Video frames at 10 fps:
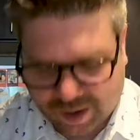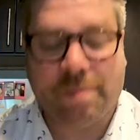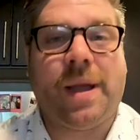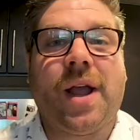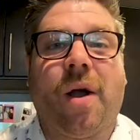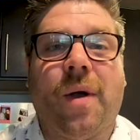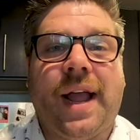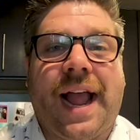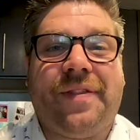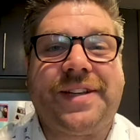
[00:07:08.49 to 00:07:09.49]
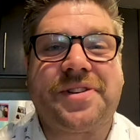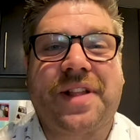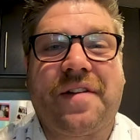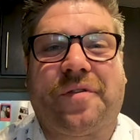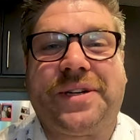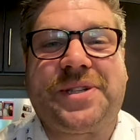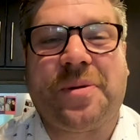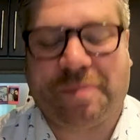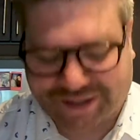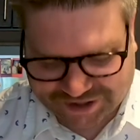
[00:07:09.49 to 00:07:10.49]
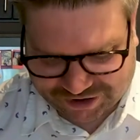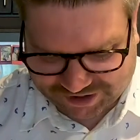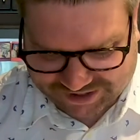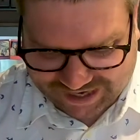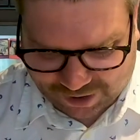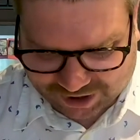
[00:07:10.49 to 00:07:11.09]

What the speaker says: Bingo. And these look like freestone peaches. You can see how